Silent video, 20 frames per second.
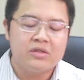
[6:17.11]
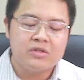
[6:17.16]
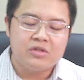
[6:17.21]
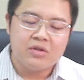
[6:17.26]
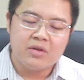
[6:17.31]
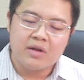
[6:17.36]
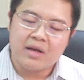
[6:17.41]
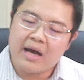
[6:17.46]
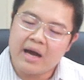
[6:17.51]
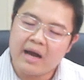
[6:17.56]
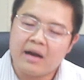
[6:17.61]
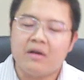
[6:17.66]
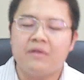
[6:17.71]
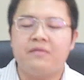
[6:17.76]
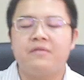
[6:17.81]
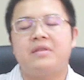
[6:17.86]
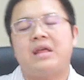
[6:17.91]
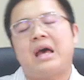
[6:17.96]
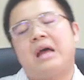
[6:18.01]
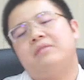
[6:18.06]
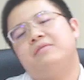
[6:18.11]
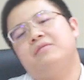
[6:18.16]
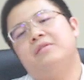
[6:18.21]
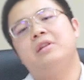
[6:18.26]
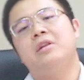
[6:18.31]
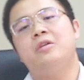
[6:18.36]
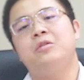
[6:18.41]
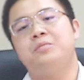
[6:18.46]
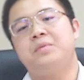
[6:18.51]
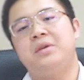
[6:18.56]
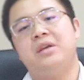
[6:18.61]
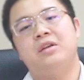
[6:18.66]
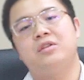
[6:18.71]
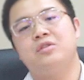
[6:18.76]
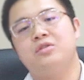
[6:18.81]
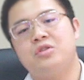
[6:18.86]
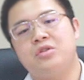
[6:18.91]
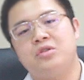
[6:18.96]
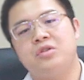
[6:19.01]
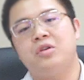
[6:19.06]
to cut off that fallopian
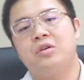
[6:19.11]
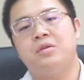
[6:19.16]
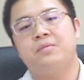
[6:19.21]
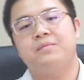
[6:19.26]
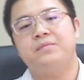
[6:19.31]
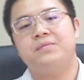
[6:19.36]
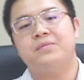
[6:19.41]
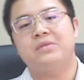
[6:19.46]
tube.